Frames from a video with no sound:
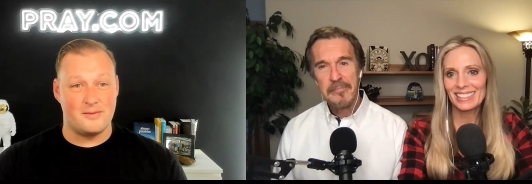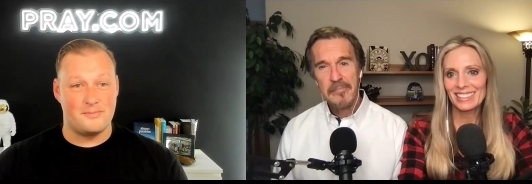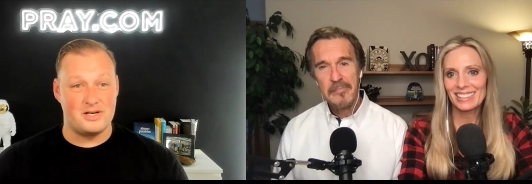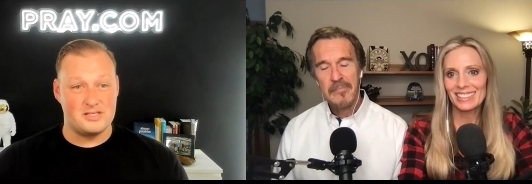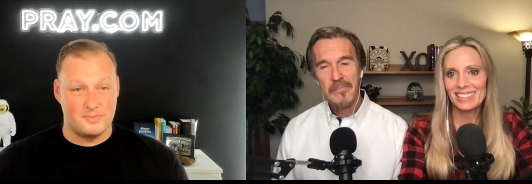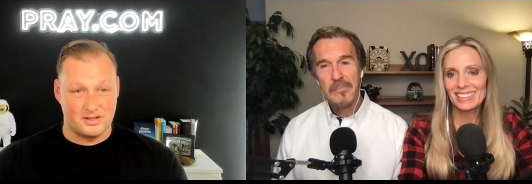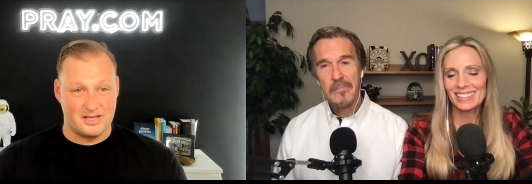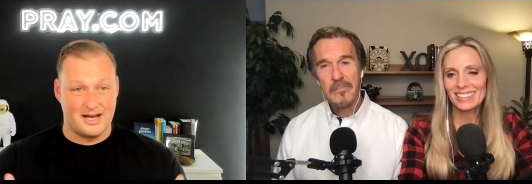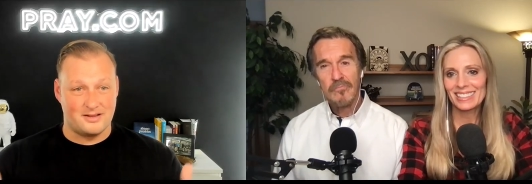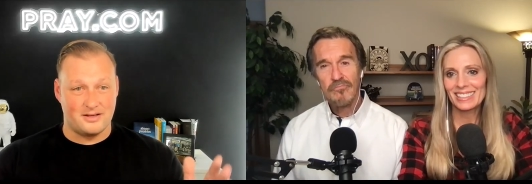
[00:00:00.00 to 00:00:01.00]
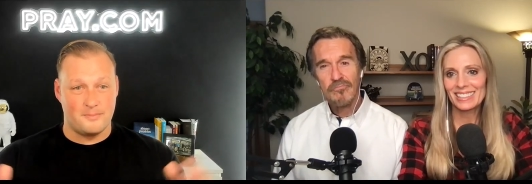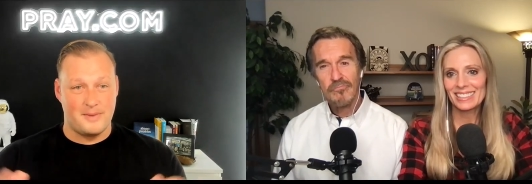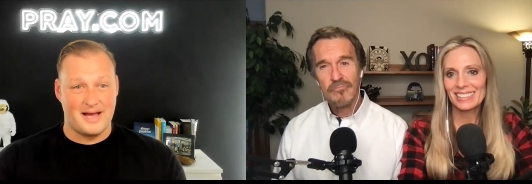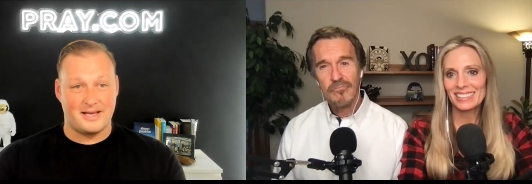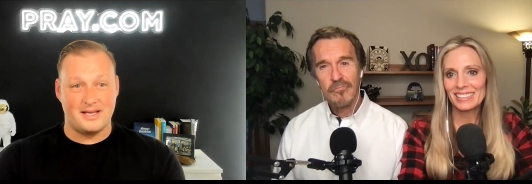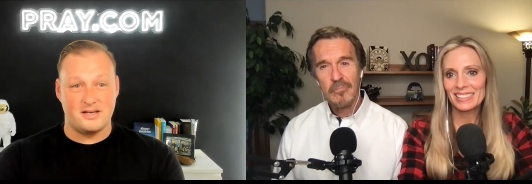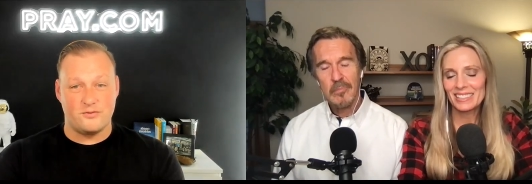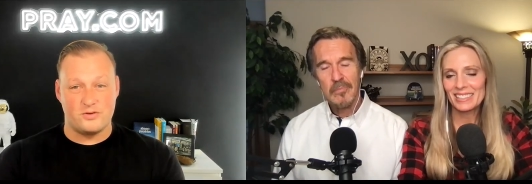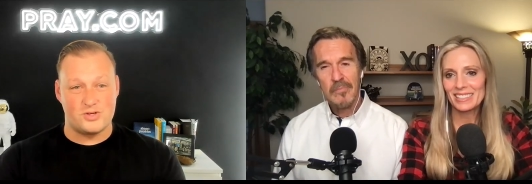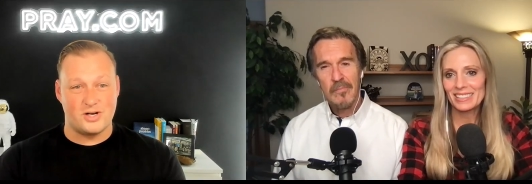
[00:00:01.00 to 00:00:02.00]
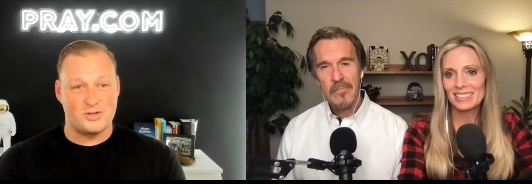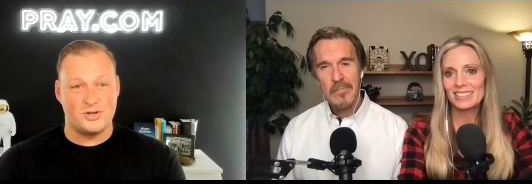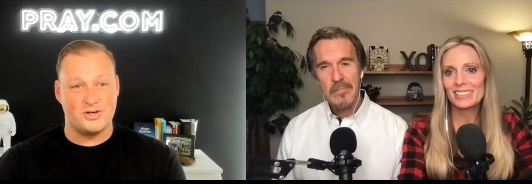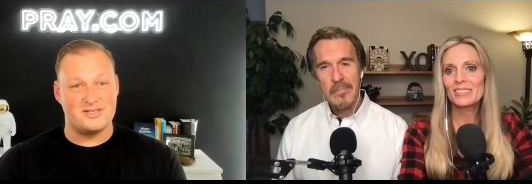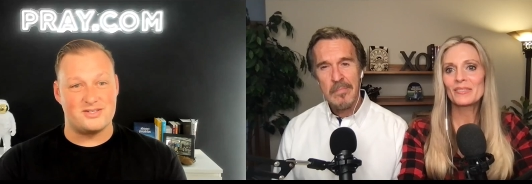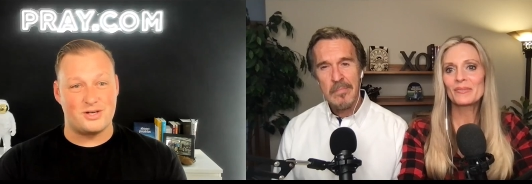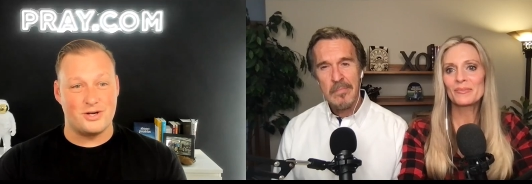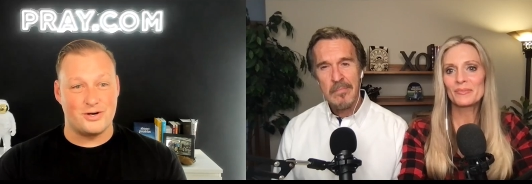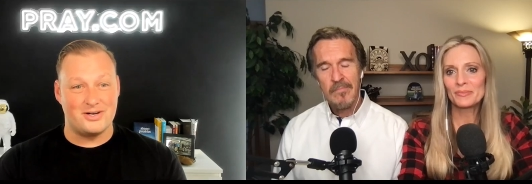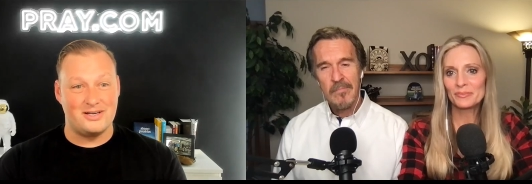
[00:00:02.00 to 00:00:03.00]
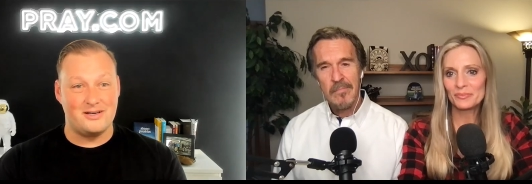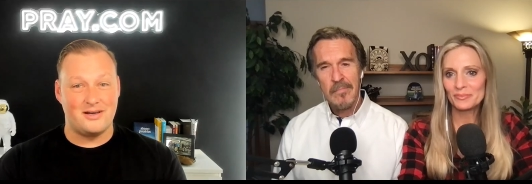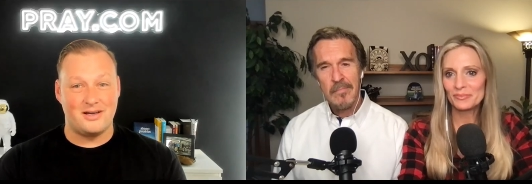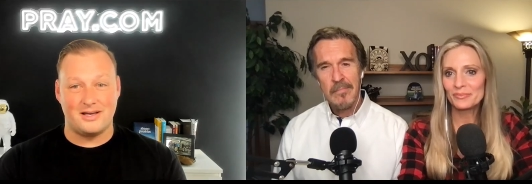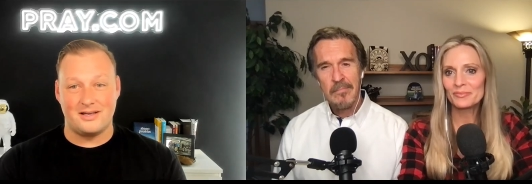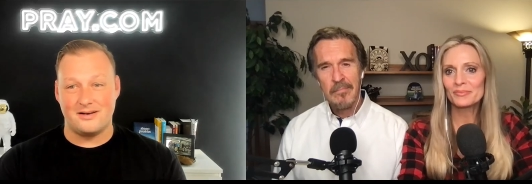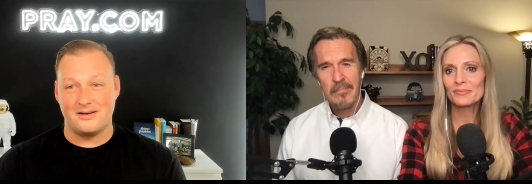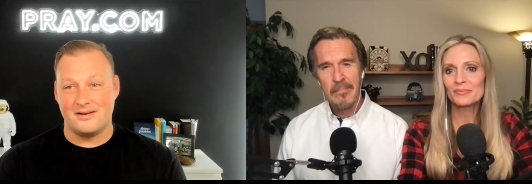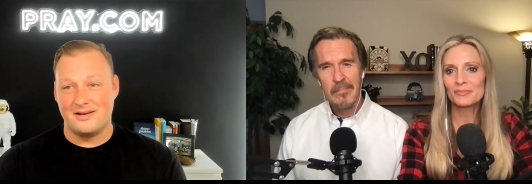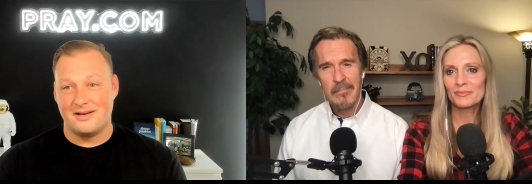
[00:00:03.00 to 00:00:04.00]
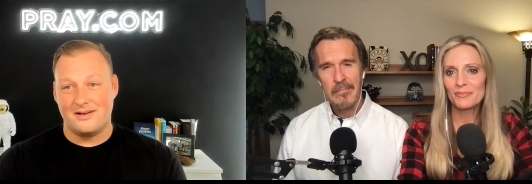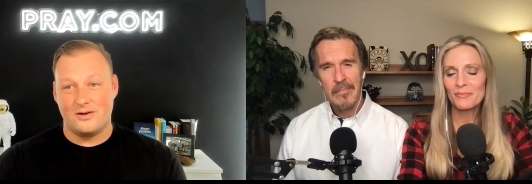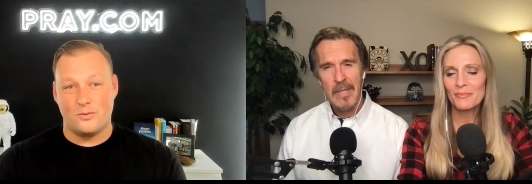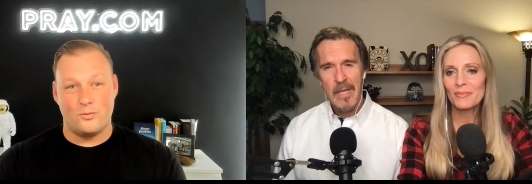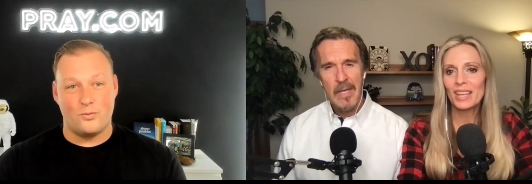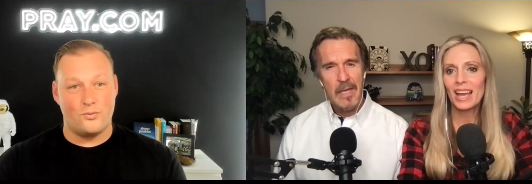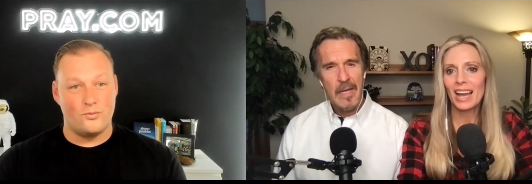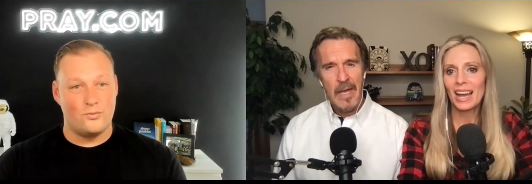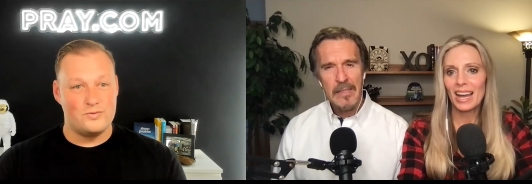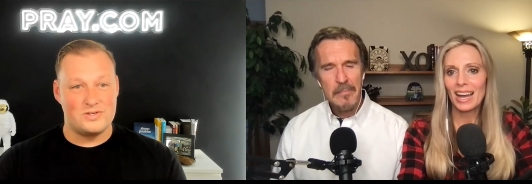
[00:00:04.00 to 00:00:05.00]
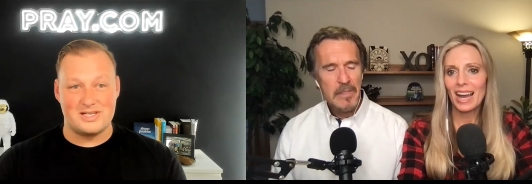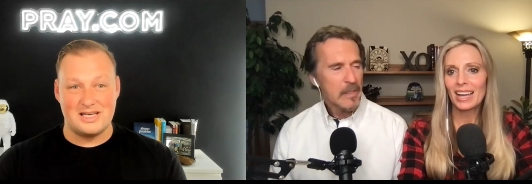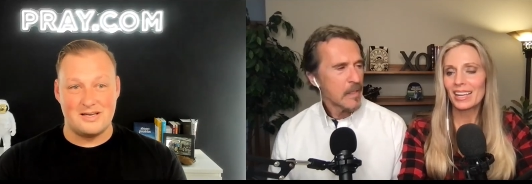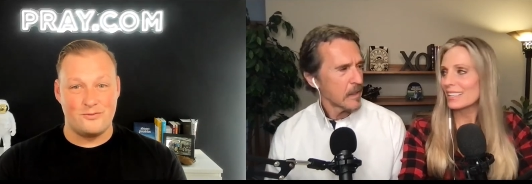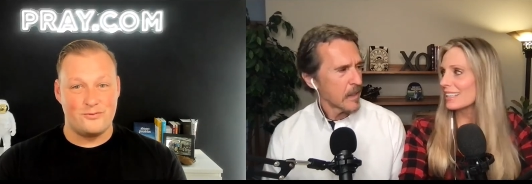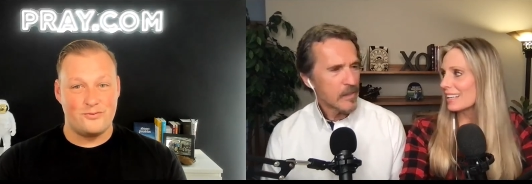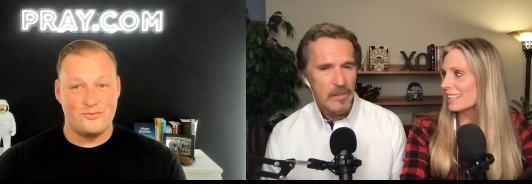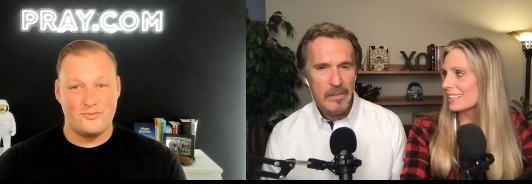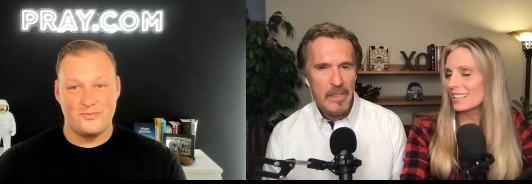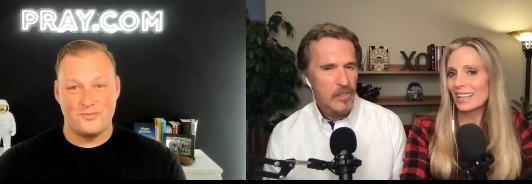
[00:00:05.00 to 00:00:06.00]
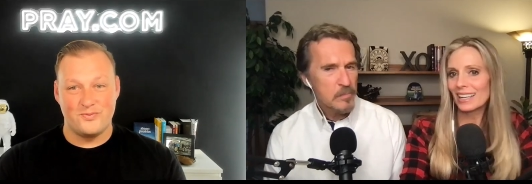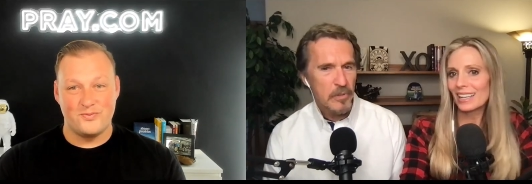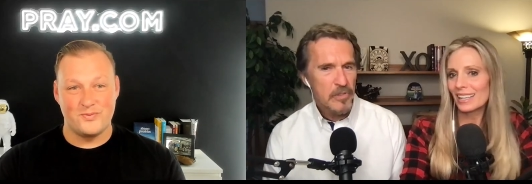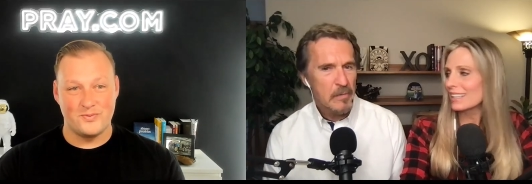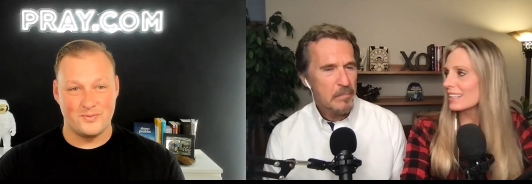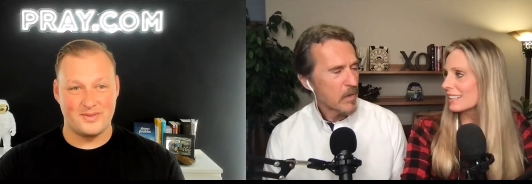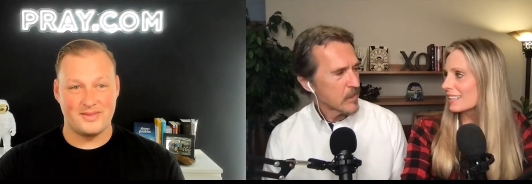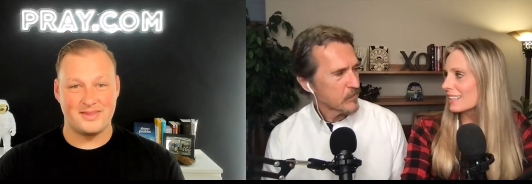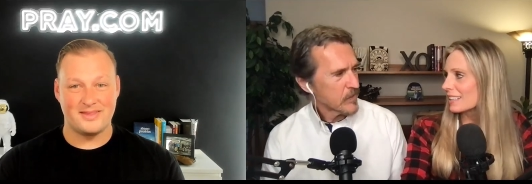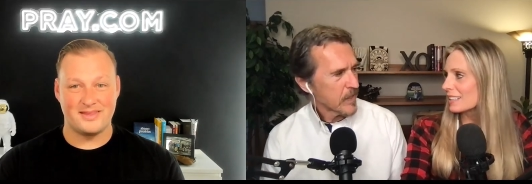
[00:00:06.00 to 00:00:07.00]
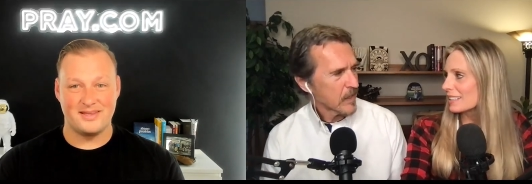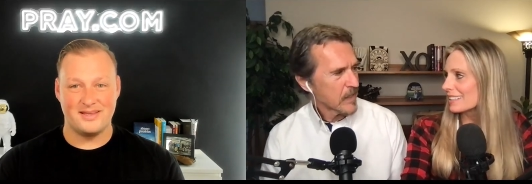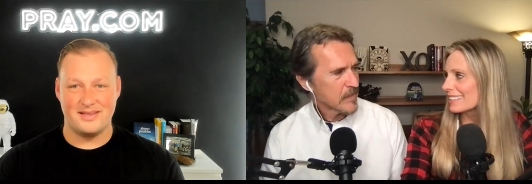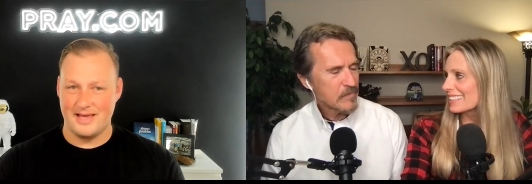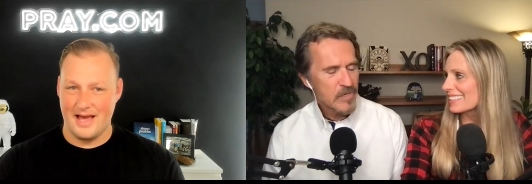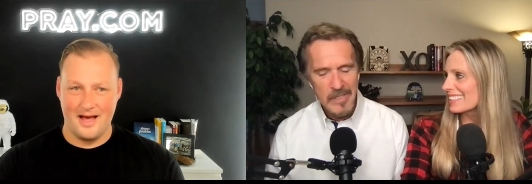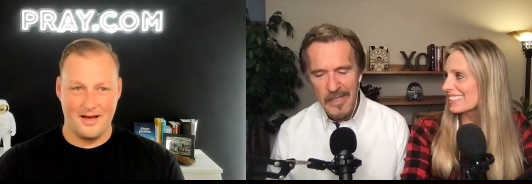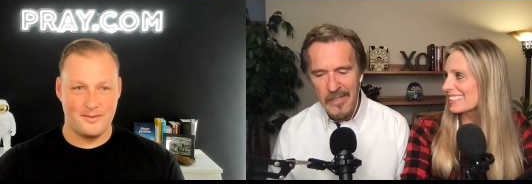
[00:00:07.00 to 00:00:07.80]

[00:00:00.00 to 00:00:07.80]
Speaker 1: companies, building out their back end infrastructure and security. And hmm. hmm. Me, can, I,
Speaker 2: can I just put you on pause for a second? Because I'm yeah. just